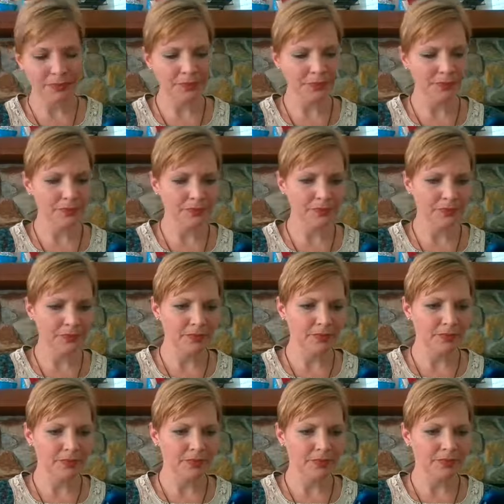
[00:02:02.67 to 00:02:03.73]

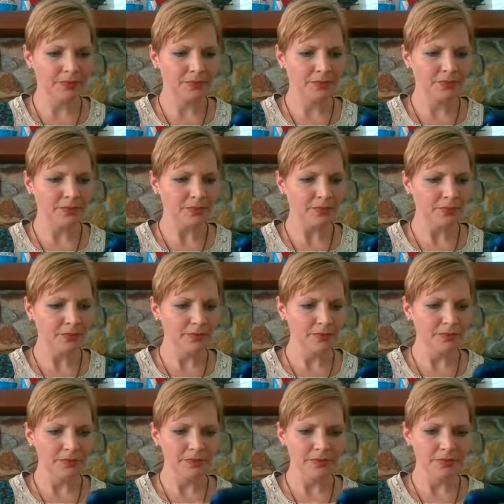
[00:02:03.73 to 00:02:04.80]

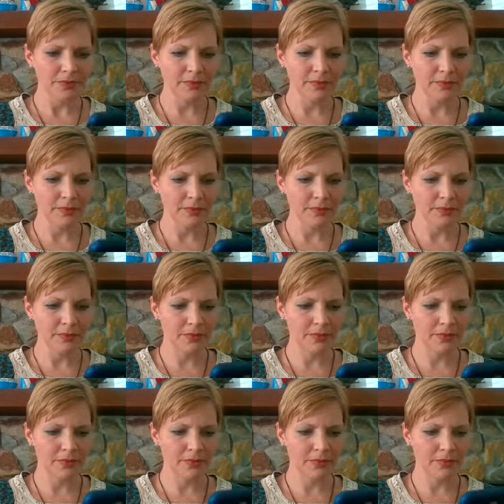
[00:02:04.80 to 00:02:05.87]

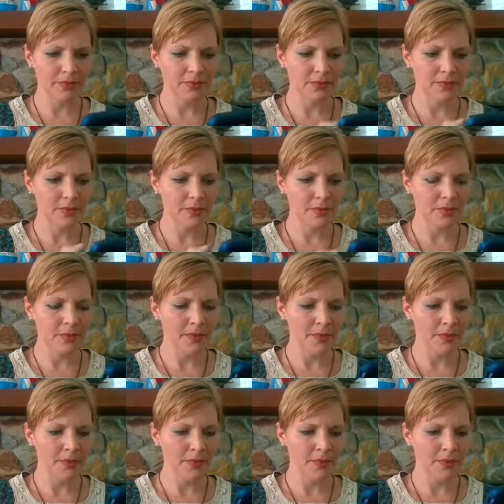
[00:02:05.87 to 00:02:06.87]
Nobody speaks.